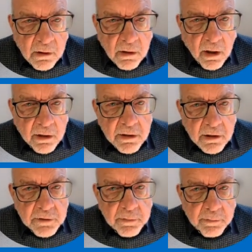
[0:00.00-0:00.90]
The
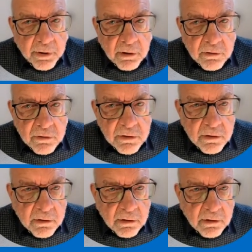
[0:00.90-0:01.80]
architects
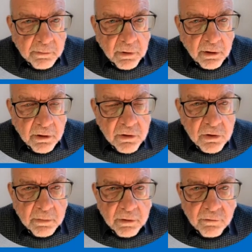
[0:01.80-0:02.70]
proposed that the building
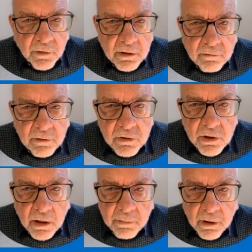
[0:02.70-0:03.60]
should be effectively
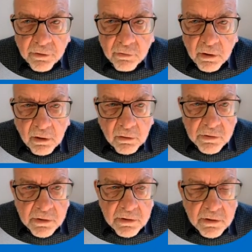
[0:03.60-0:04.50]
shared by 3
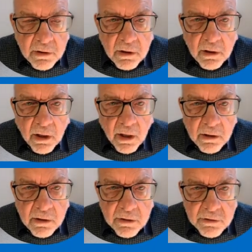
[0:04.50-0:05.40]
users,
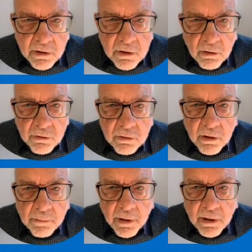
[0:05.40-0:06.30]
and as I told you,
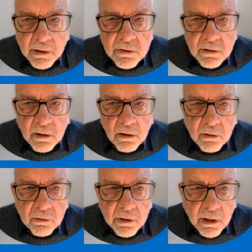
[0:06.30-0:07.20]
their plans
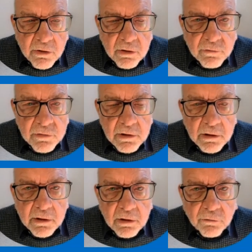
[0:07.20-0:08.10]
include catering
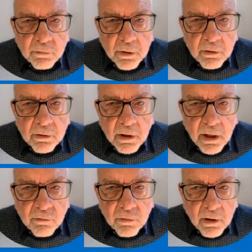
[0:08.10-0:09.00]
facilities for both a
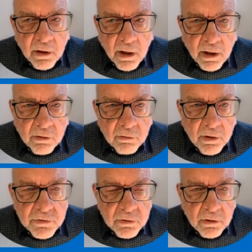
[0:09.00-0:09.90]
cafe and a
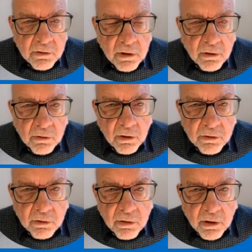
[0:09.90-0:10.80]
restaurant
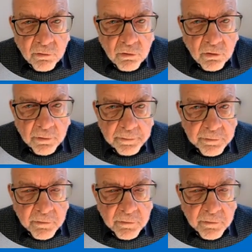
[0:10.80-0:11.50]
on the ground floor.